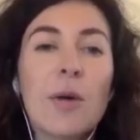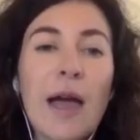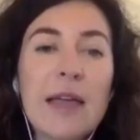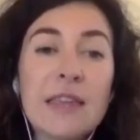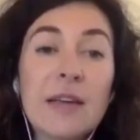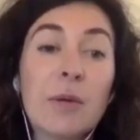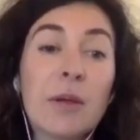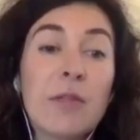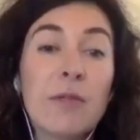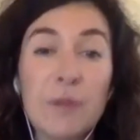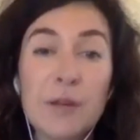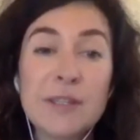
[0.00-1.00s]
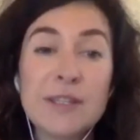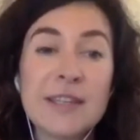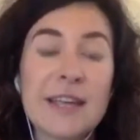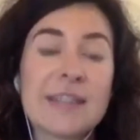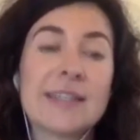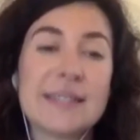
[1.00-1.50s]
I think one of the first
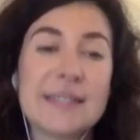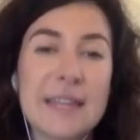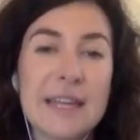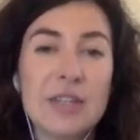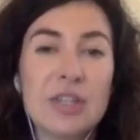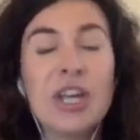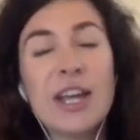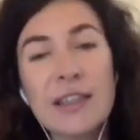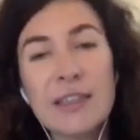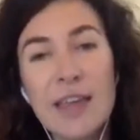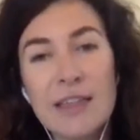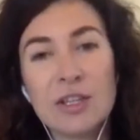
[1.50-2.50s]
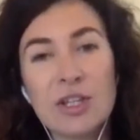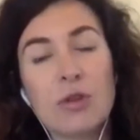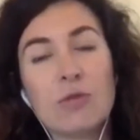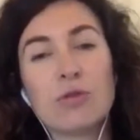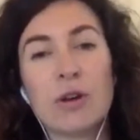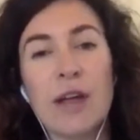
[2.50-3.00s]
things is to check that the
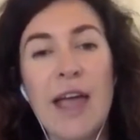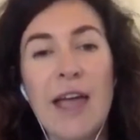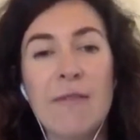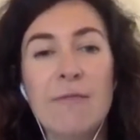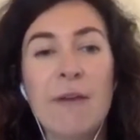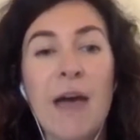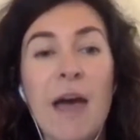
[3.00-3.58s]
children have